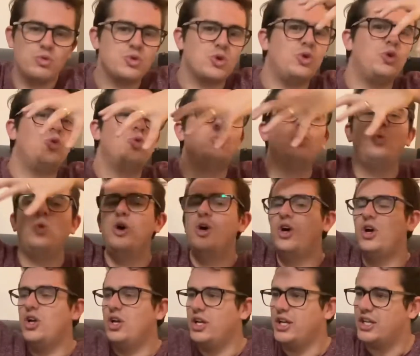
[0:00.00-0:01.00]
all
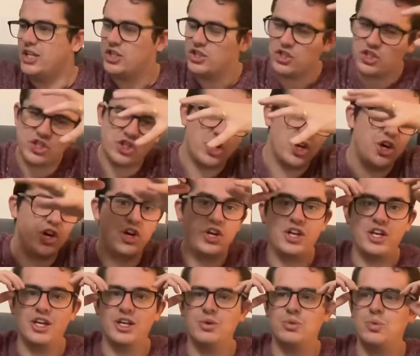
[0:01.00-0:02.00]
whirling and
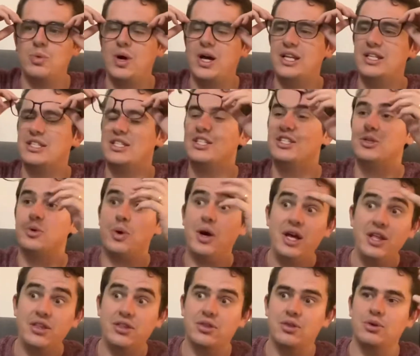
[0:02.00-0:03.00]
churning at once. And so I
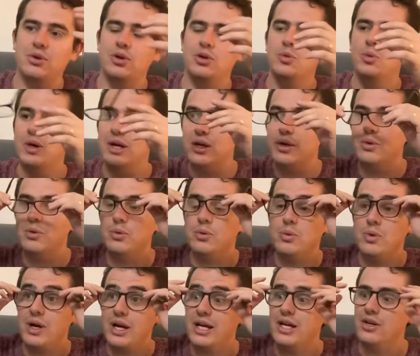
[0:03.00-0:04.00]
thought, well,
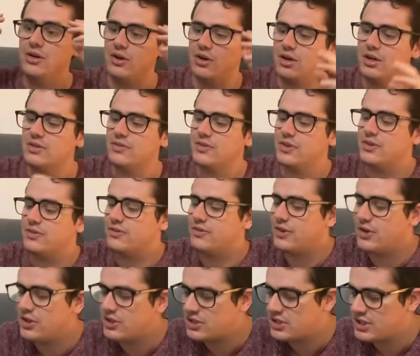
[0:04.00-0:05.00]
why not, for the
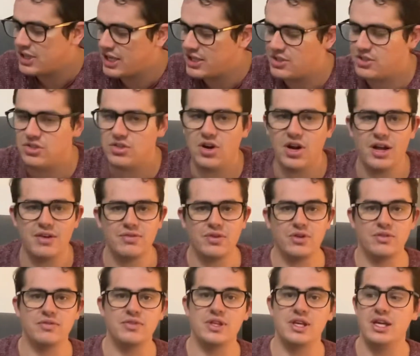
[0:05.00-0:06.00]
first test drive
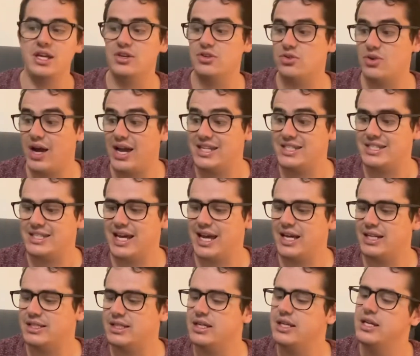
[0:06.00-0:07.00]
of the dry
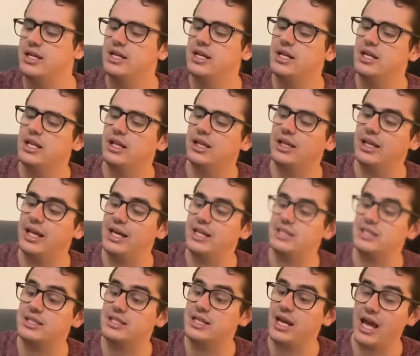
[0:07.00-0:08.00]
sat,
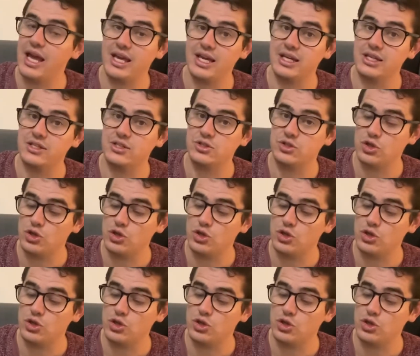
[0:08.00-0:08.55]
let's take it to